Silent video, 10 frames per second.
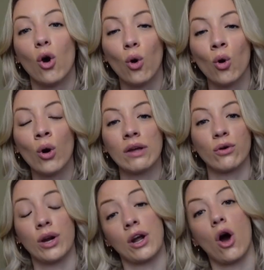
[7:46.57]
Or if
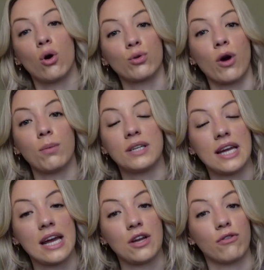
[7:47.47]
you're in an older
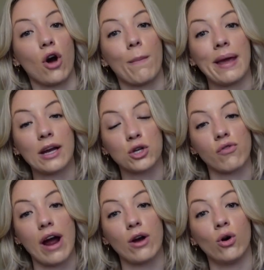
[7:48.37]
property and you've got a picture
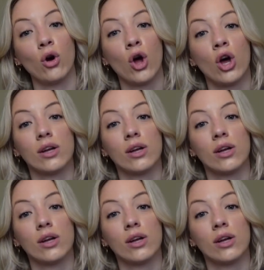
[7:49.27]
rail,